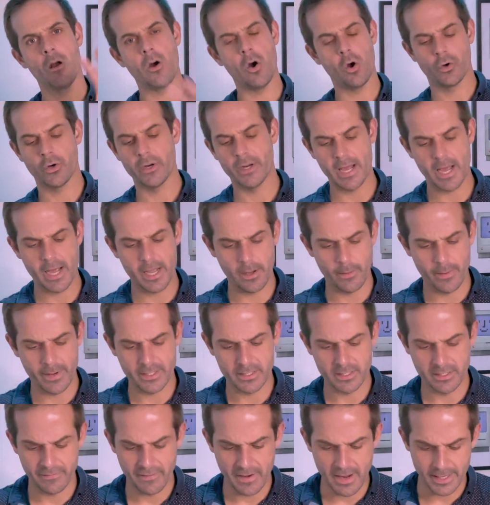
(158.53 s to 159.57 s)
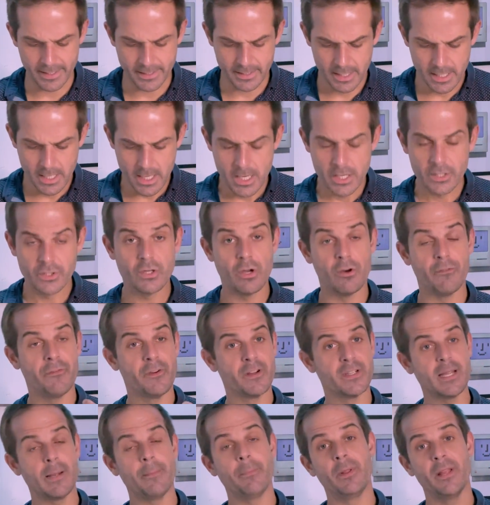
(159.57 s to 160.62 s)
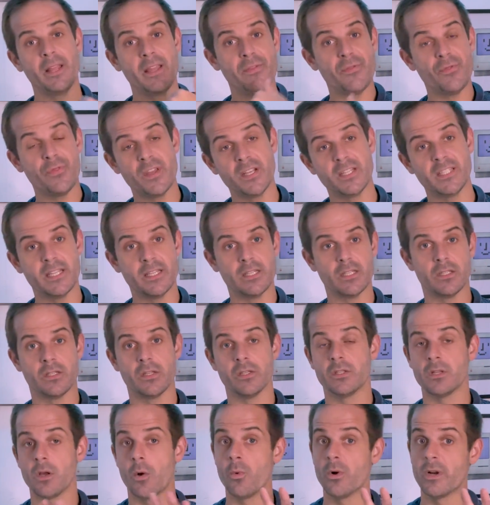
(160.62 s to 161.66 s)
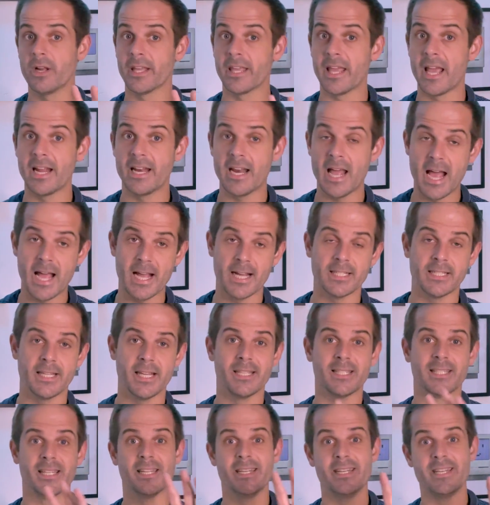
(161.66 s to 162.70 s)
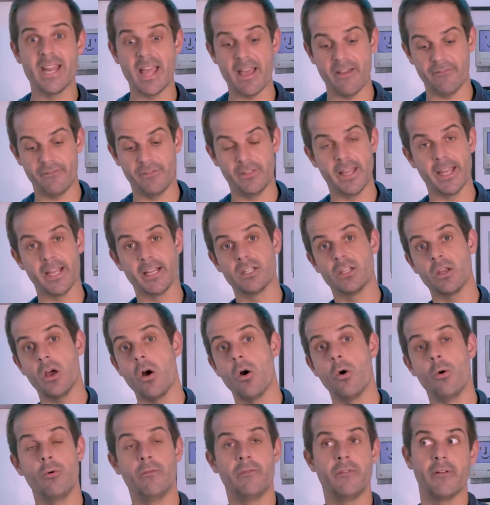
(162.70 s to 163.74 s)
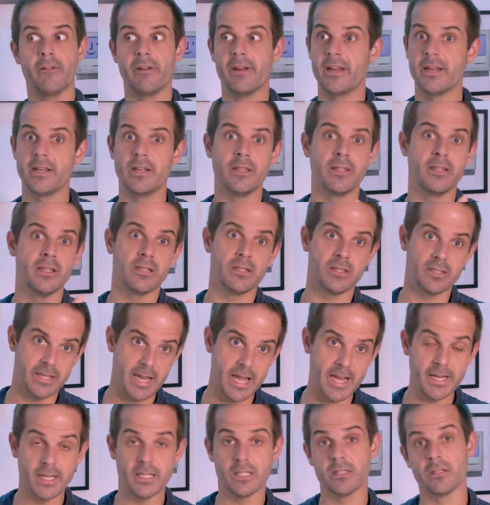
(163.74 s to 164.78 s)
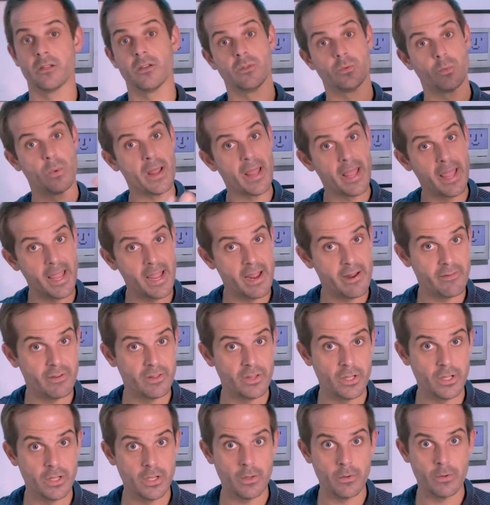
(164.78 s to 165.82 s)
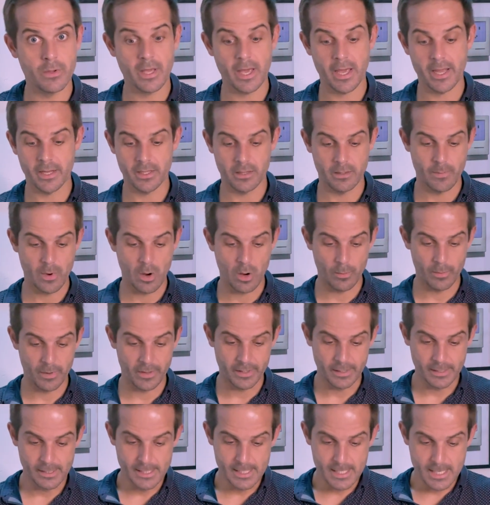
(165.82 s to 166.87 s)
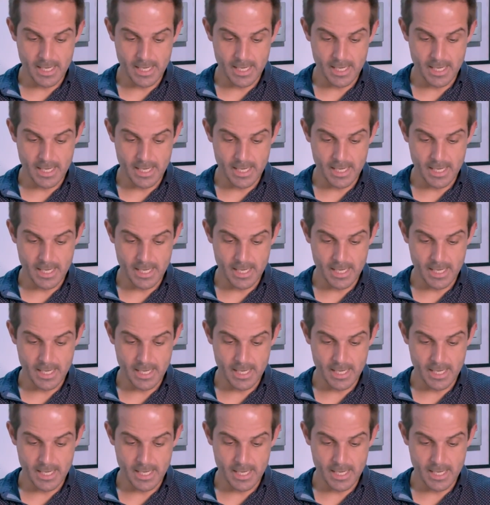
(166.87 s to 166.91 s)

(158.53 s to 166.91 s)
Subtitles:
on an iOS device. So for example, in this instance, I wanna gain access to Netflix over in the States, because we're here in the UK at the moment.